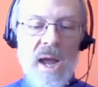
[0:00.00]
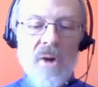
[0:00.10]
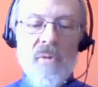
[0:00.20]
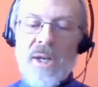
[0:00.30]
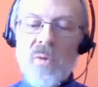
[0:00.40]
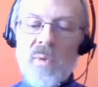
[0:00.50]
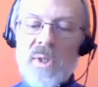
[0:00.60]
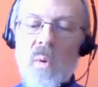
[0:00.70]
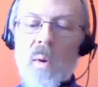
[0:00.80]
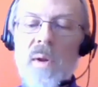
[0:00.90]
Rachel was
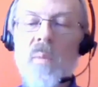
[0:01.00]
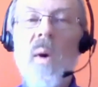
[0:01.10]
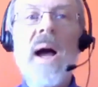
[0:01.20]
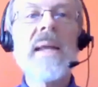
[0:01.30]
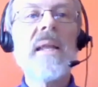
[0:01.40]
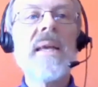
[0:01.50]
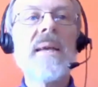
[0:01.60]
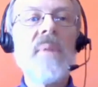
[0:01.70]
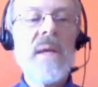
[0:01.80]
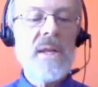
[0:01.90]
quoted widely
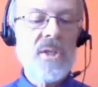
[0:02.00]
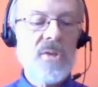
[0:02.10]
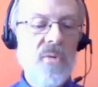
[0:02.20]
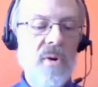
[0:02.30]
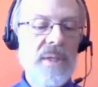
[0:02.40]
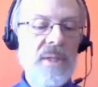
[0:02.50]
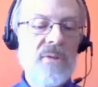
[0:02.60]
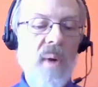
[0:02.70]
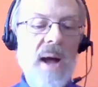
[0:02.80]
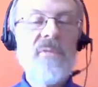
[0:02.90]
in media stories
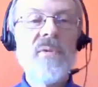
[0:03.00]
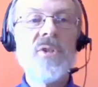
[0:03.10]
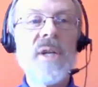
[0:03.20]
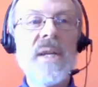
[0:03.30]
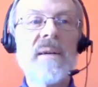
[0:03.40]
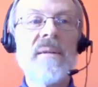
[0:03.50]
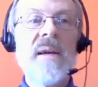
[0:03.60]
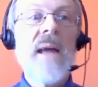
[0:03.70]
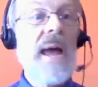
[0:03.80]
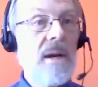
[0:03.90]
throughout Virginia
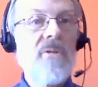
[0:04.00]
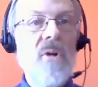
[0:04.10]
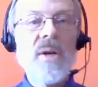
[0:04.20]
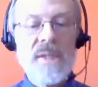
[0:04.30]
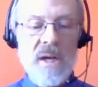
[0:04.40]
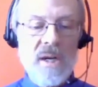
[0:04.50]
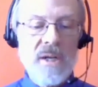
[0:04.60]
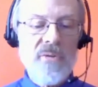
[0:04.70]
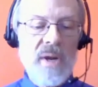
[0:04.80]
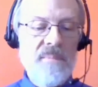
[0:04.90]
and across the
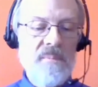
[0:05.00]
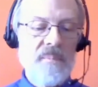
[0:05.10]
country.